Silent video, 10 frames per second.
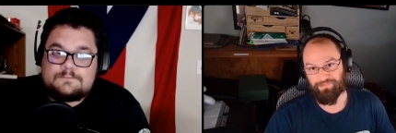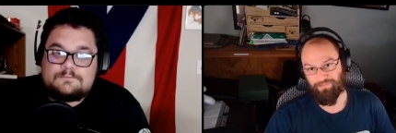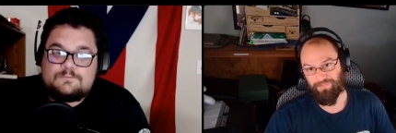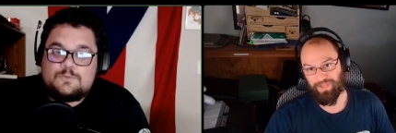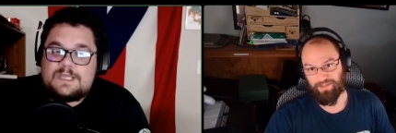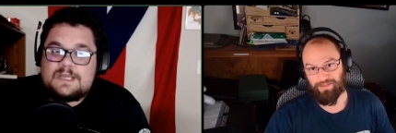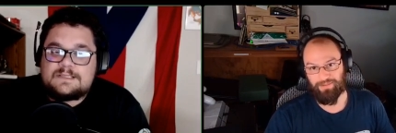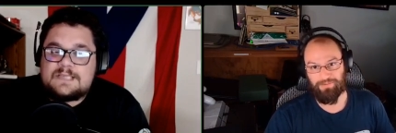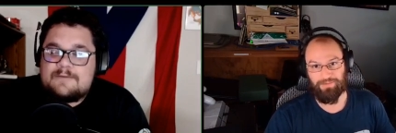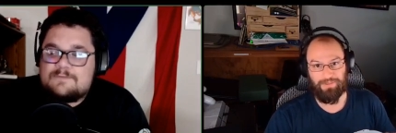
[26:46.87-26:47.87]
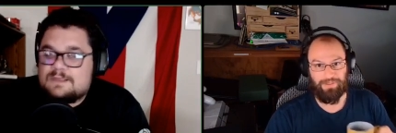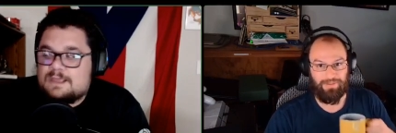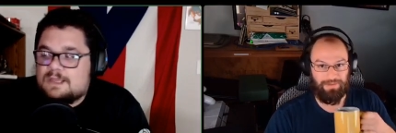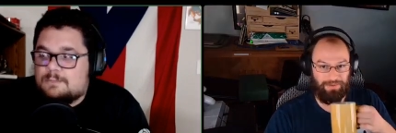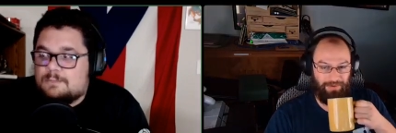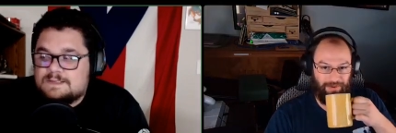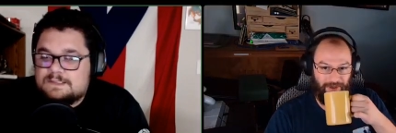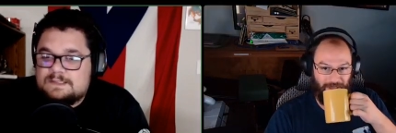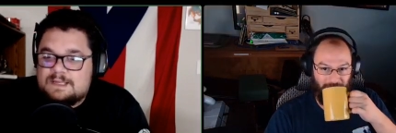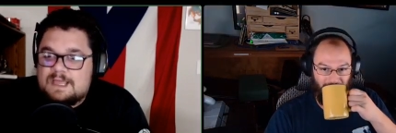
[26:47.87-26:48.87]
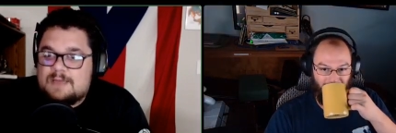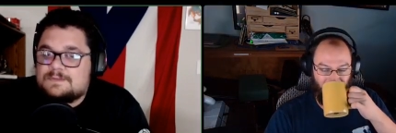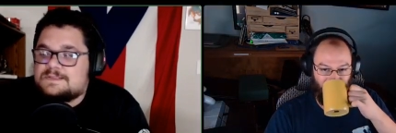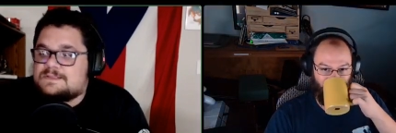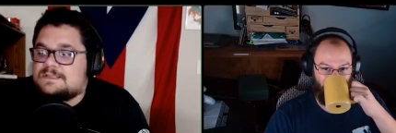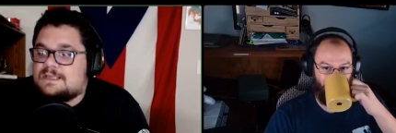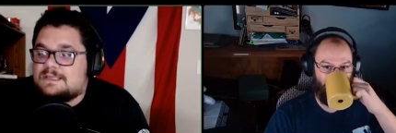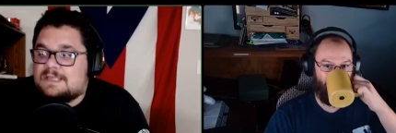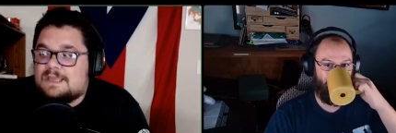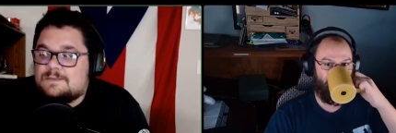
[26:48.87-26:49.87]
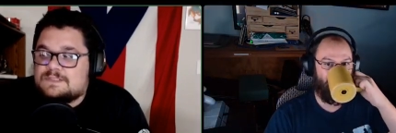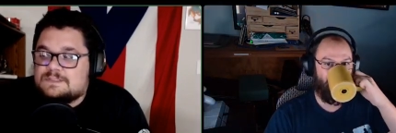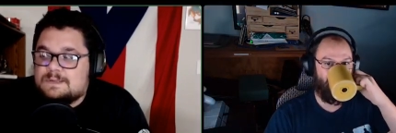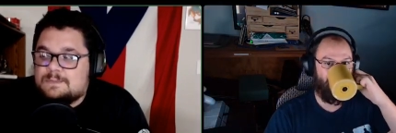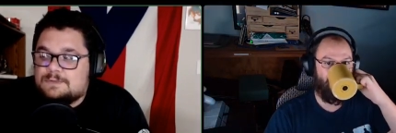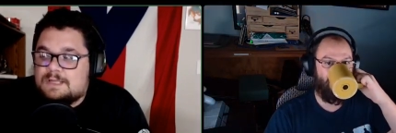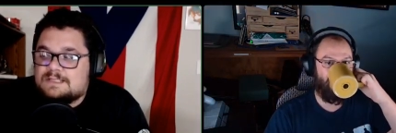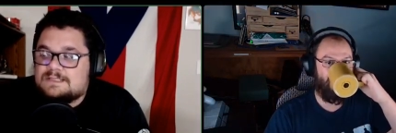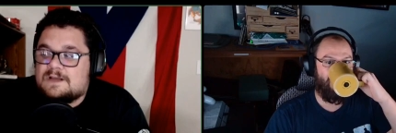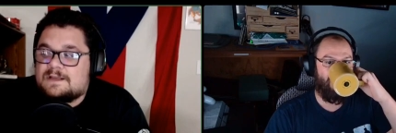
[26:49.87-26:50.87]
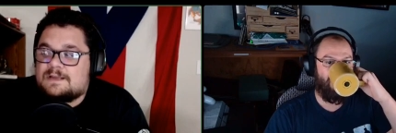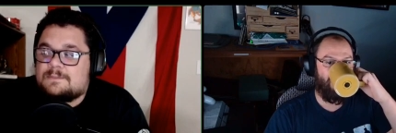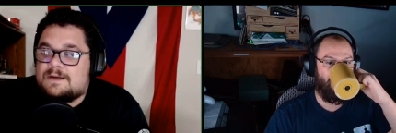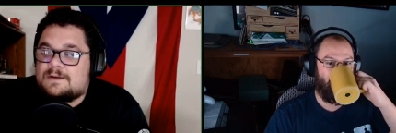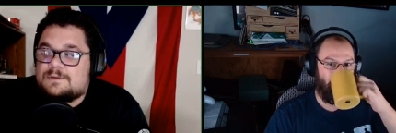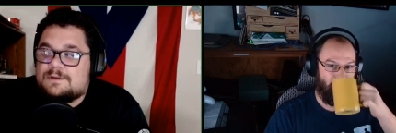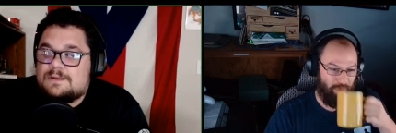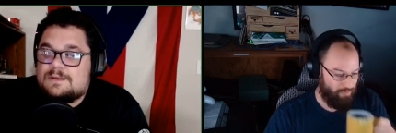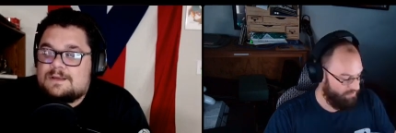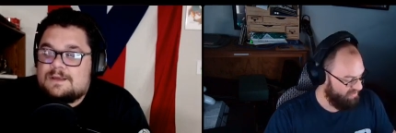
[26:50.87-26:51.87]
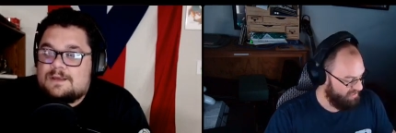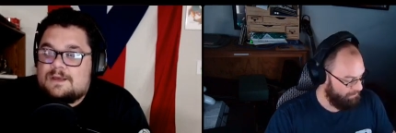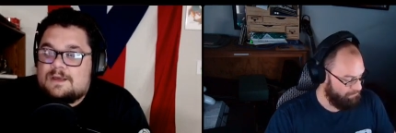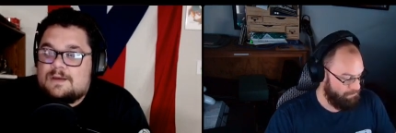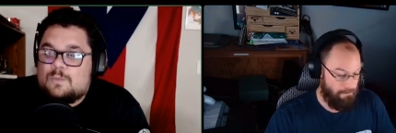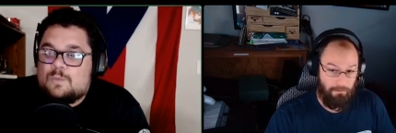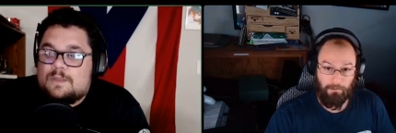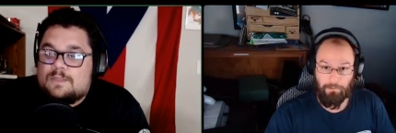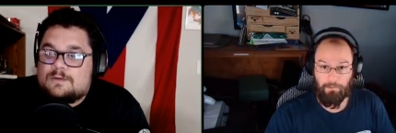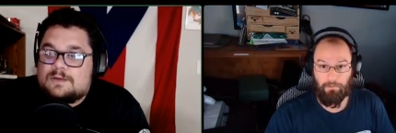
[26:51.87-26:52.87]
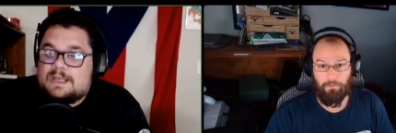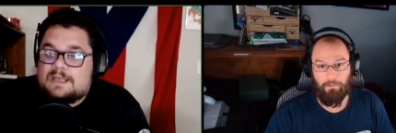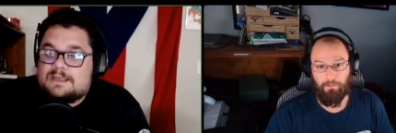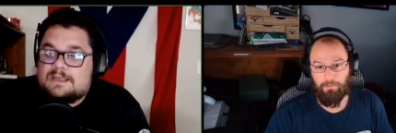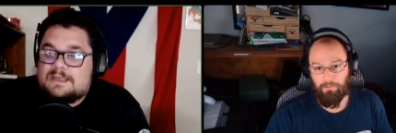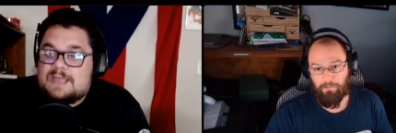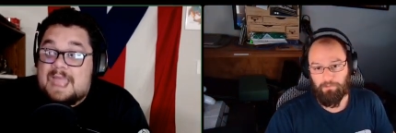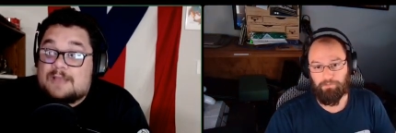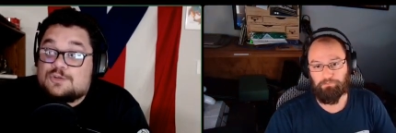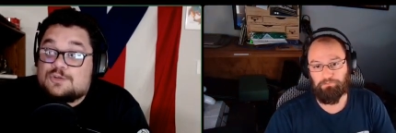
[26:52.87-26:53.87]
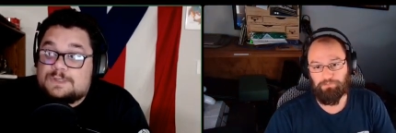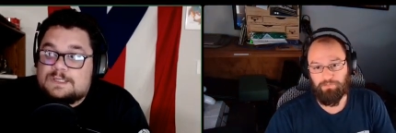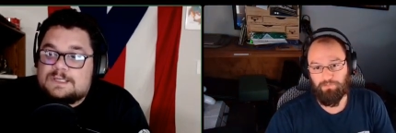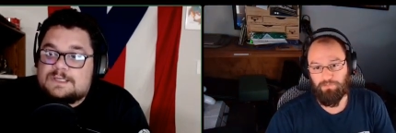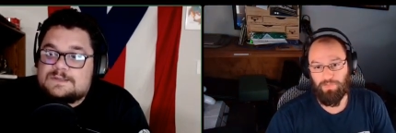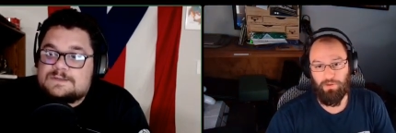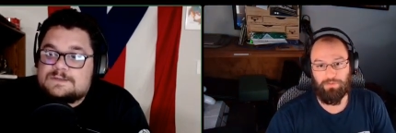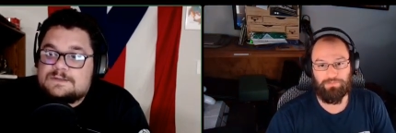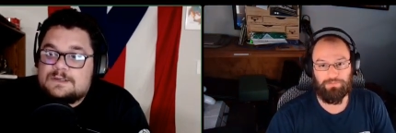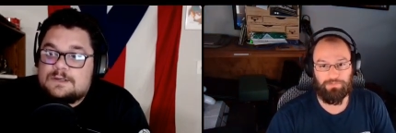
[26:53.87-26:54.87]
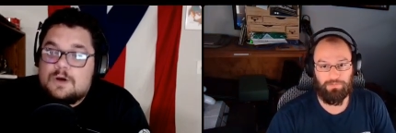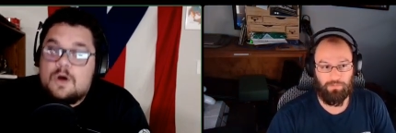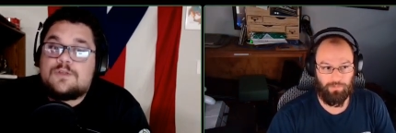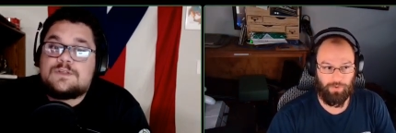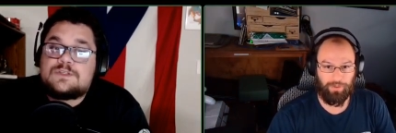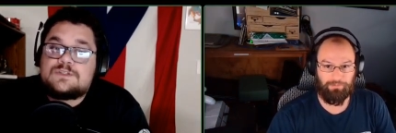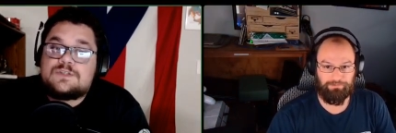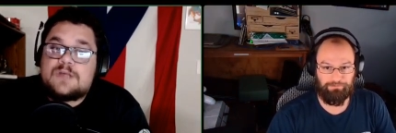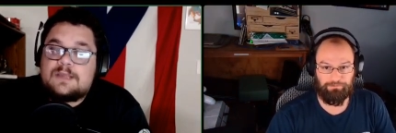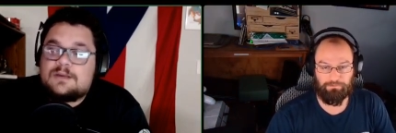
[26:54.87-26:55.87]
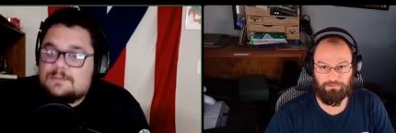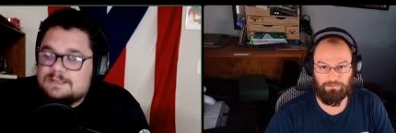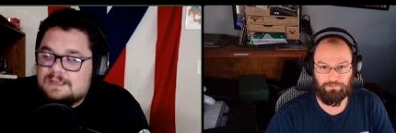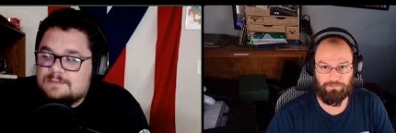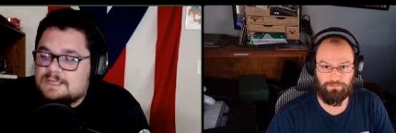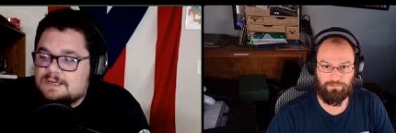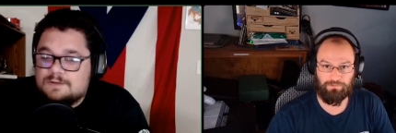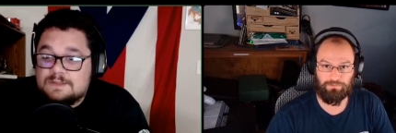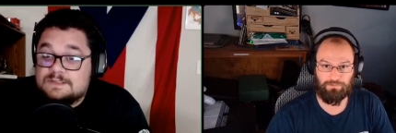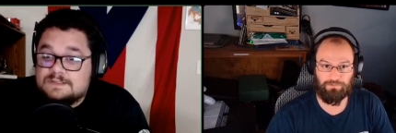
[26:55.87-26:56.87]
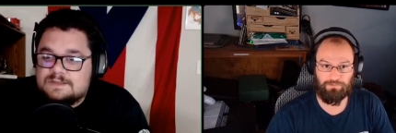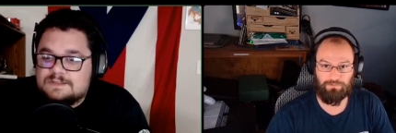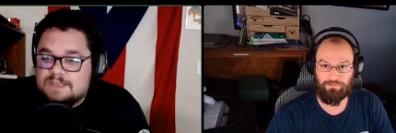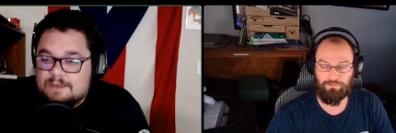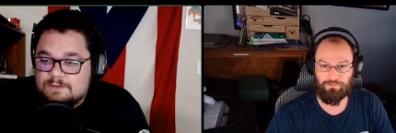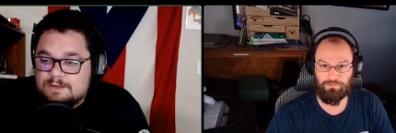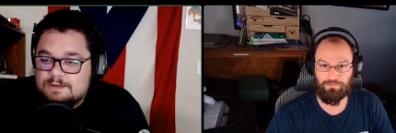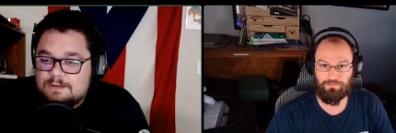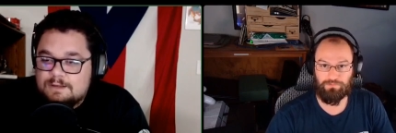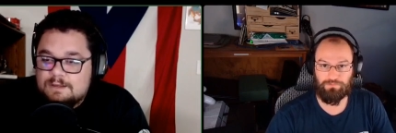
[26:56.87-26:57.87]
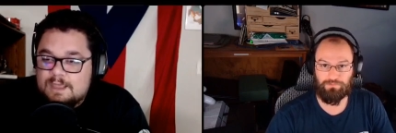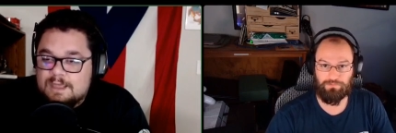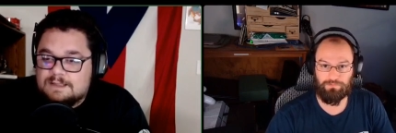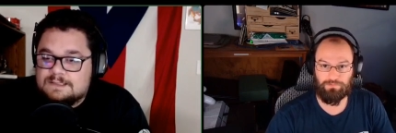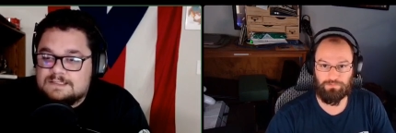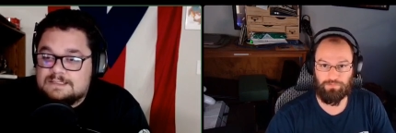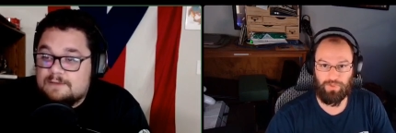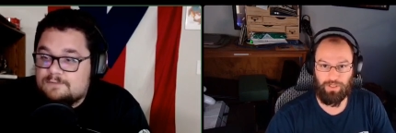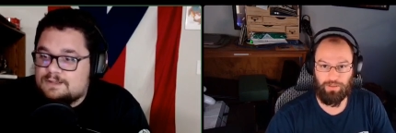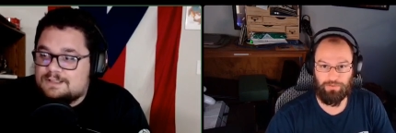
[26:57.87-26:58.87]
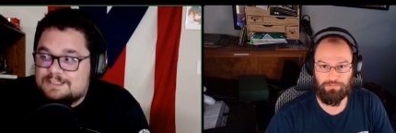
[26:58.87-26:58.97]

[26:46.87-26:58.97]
Speaker 1: Well, yeah, because half of the animosity that happens is in games is people not talking about what their deck actually is. Oh, this right. is just, you know how many times I hear this is a seven, and it's definitely